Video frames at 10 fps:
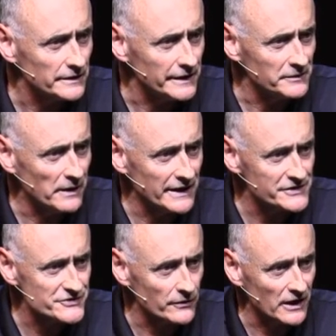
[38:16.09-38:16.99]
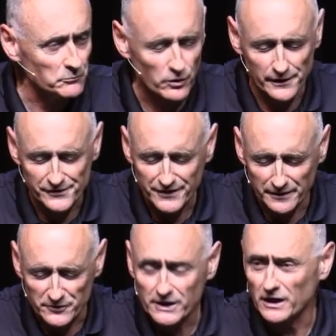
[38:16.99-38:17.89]
anybody that's on our prayer
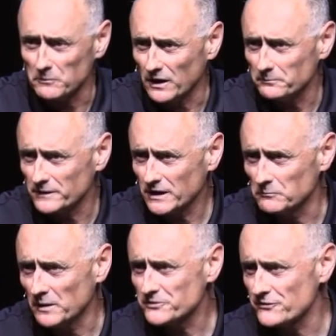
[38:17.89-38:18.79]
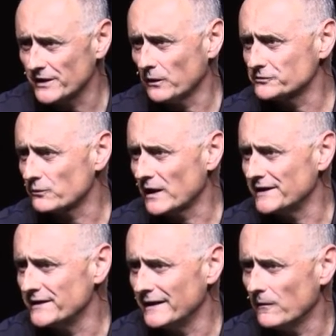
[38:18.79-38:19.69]
team to come up, come up to the altar
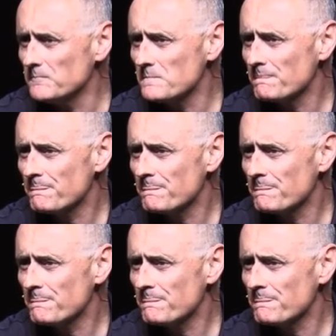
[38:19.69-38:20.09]
right now.